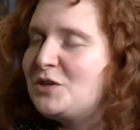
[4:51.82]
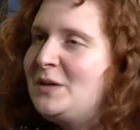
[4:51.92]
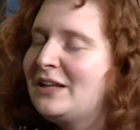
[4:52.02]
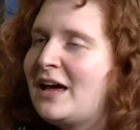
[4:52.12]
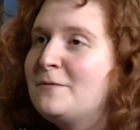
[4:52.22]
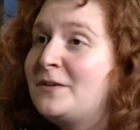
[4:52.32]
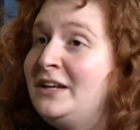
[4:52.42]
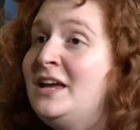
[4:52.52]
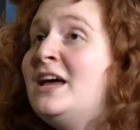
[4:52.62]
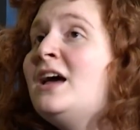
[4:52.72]
be a lot of fun.
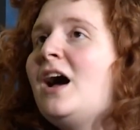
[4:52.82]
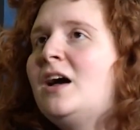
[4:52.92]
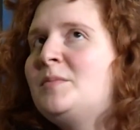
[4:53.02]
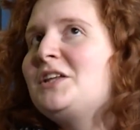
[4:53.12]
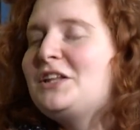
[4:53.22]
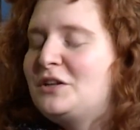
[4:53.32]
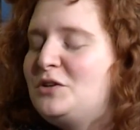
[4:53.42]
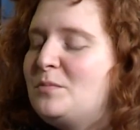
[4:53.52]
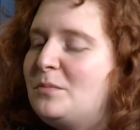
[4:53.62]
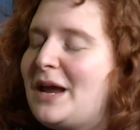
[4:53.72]

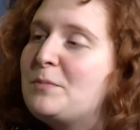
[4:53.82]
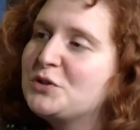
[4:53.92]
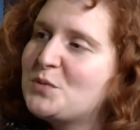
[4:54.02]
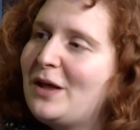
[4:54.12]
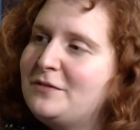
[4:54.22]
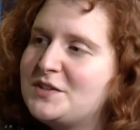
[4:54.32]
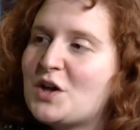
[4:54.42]
April 12th is